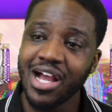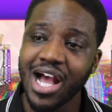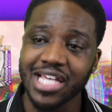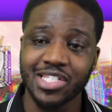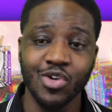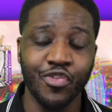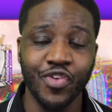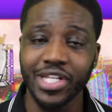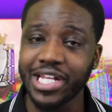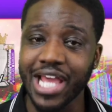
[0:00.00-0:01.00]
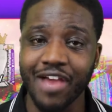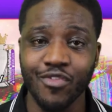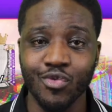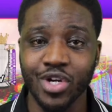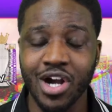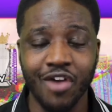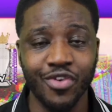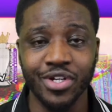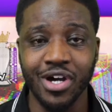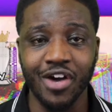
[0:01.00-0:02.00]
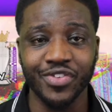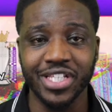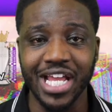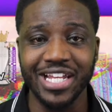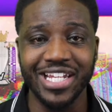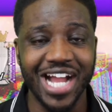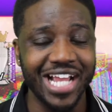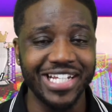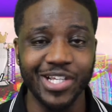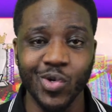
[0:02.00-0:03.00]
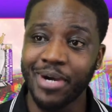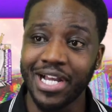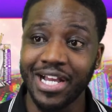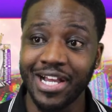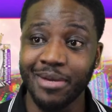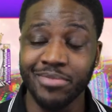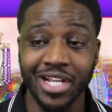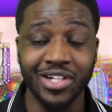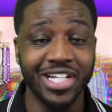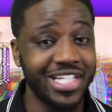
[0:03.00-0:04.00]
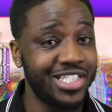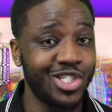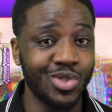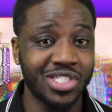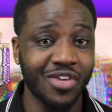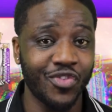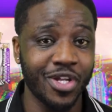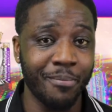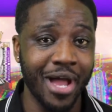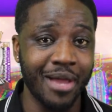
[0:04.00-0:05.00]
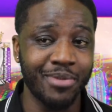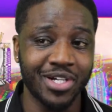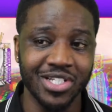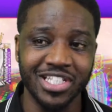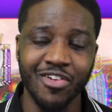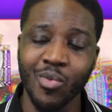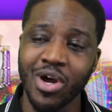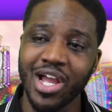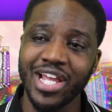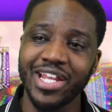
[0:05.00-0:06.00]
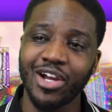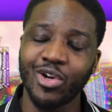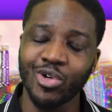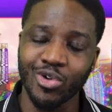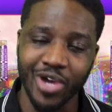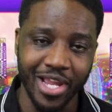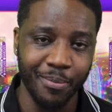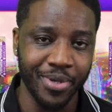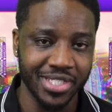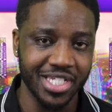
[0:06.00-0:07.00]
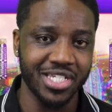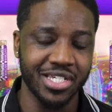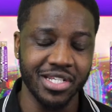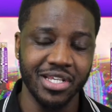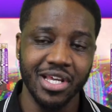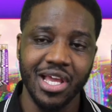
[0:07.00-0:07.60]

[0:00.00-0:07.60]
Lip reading: I still think that they haven't recovered after that 9-0, but they're going to need to do something about it because they were in a great position